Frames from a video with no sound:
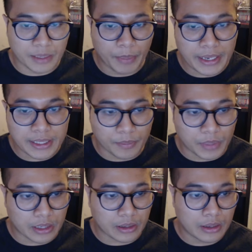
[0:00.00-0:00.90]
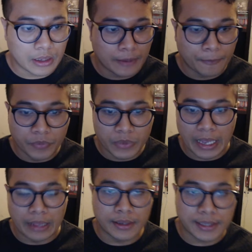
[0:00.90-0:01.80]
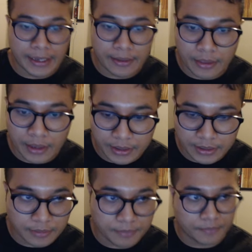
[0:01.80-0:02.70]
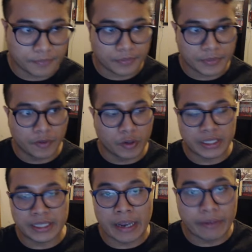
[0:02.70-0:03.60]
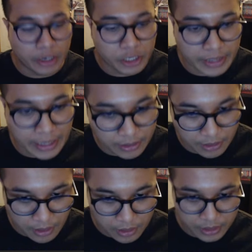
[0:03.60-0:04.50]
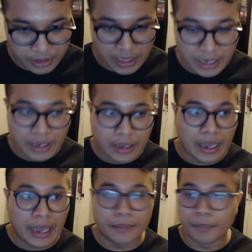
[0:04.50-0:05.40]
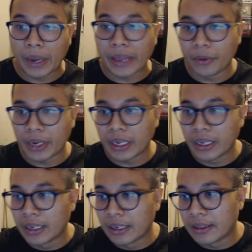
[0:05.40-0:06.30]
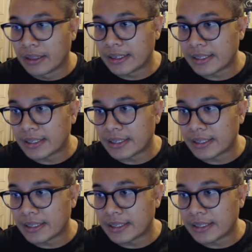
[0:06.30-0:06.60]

buy something that looks like this for $700,000. And by the way, this